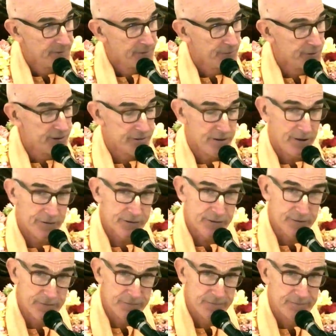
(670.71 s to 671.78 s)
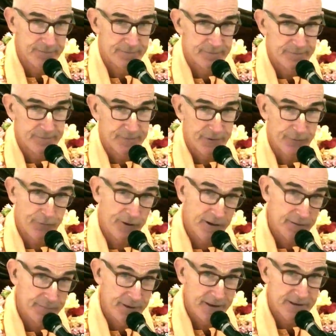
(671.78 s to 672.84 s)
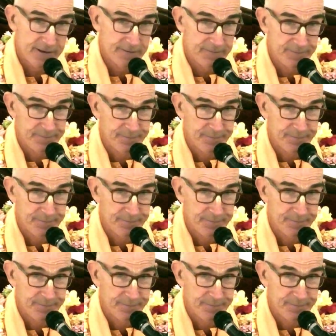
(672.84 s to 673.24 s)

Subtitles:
which is also quite amazing.